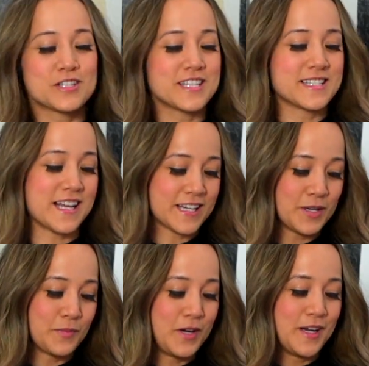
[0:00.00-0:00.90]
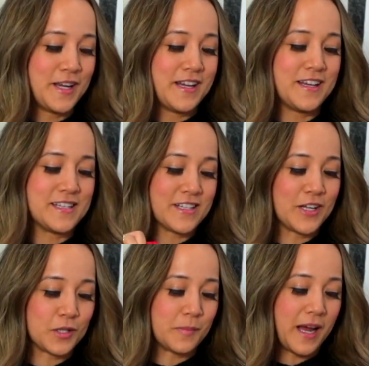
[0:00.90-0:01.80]
the second one. It is
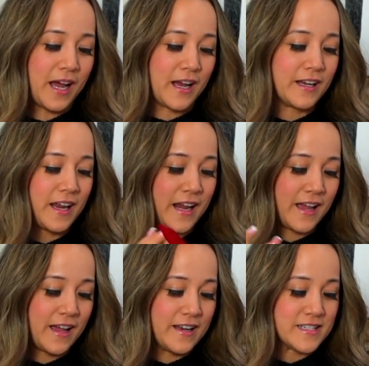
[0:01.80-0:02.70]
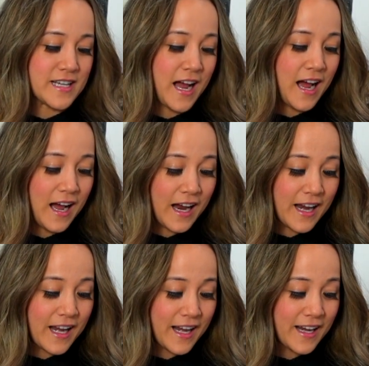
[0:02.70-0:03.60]
another bag, and
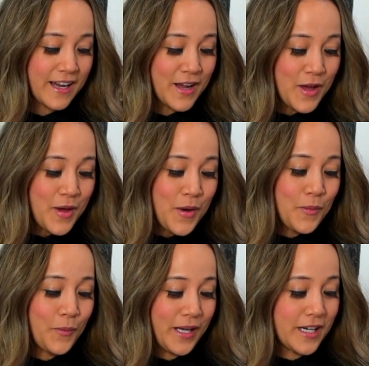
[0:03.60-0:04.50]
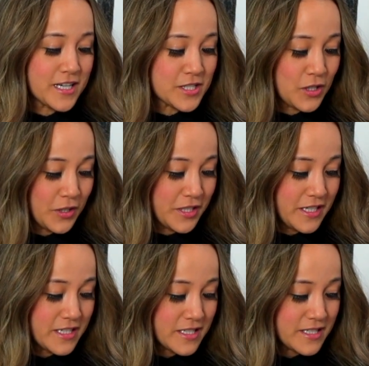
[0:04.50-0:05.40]
when I saw
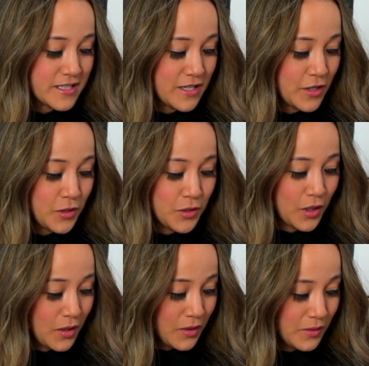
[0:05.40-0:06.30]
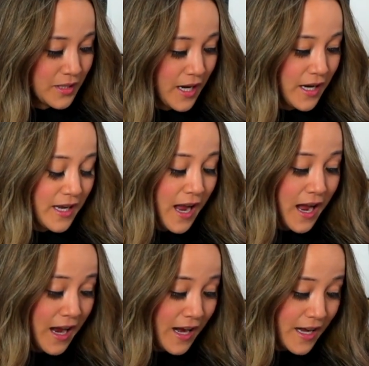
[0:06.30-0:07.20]
this, y'all, like,
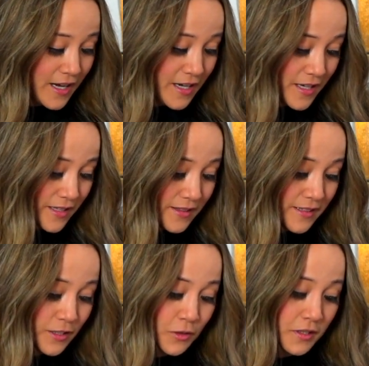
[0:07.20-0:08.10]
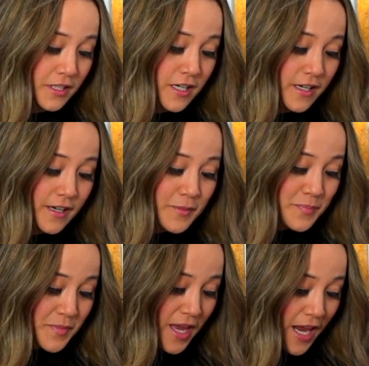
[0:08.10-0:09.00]
I literally,
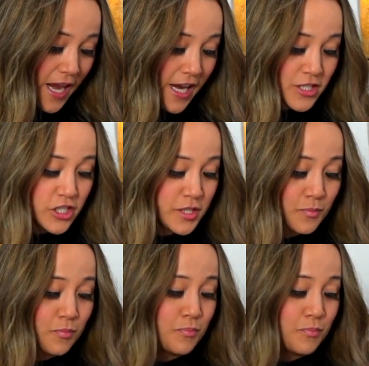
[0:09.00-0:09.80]
it just